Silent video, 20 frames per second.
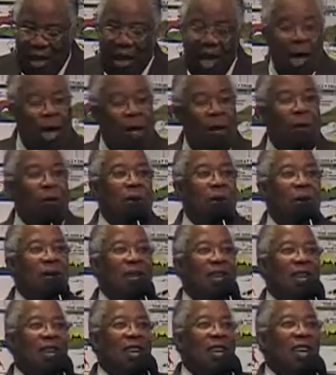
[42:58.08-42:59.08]

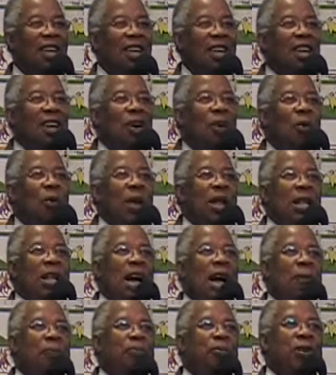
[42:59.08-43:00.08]
Hallelujah. Amen. When
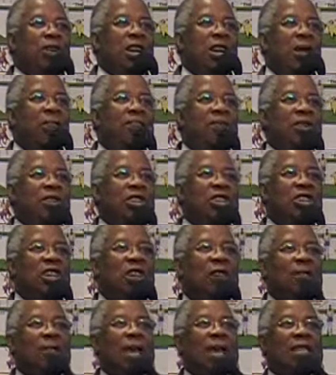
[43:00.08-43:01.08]
God put you in a position
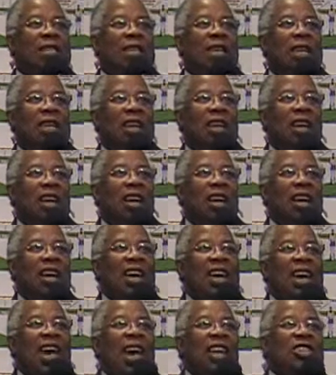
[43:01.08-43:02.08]
of blessing,
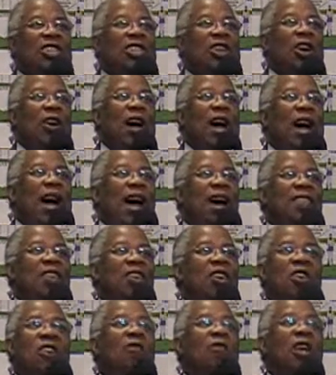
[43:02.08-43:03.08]
it's so high that I
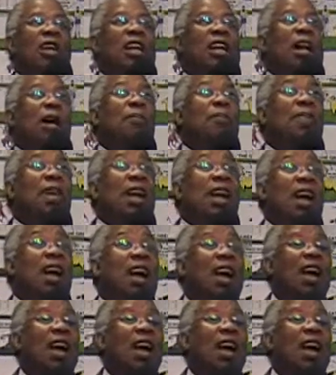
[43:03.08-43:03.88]
don't even want to come there.